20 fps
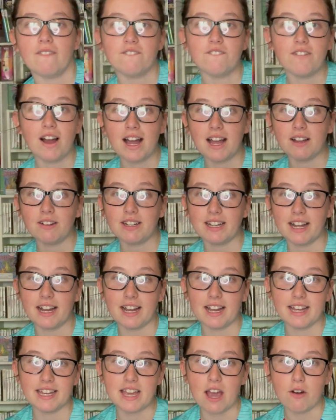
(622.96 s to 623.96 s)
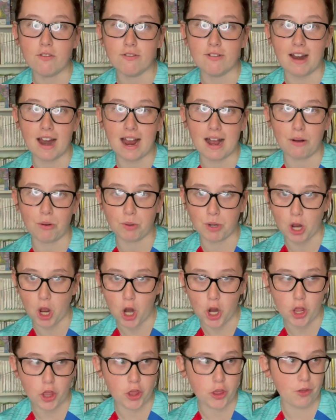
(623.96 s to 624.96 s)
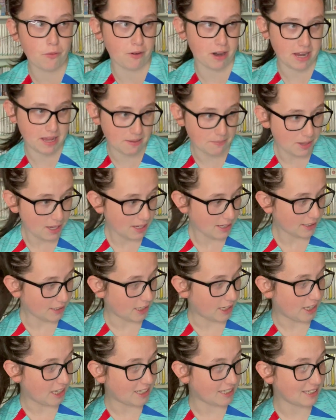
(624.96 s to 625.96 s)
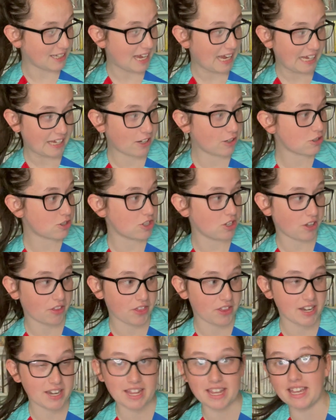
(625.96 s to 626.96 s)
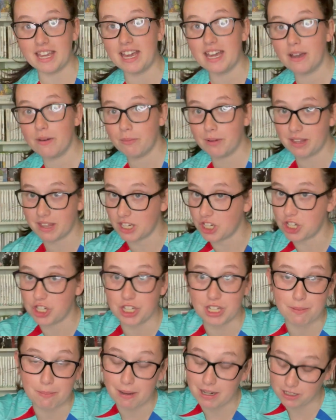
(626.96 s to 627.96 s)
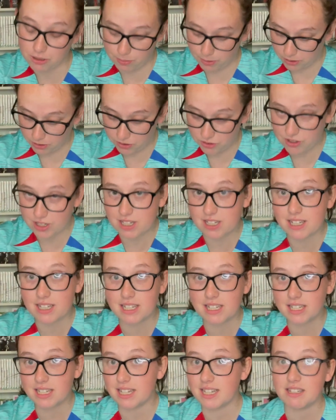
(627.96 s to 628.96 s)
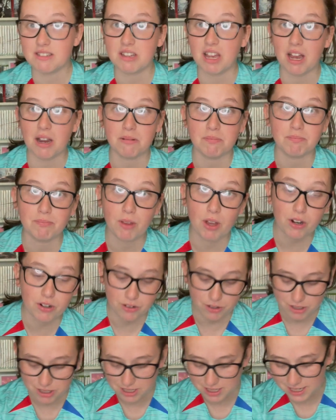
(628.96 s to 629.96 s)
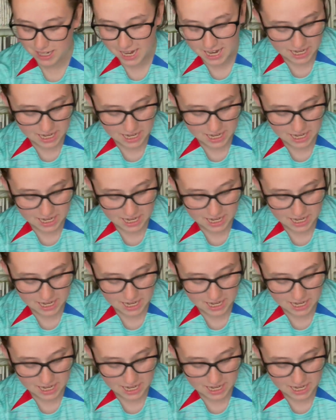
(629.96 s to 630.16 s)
Fight Night Round 3. Yeah, it cost nothing. It came with a cheap Xbox 360, so I'm not gonna say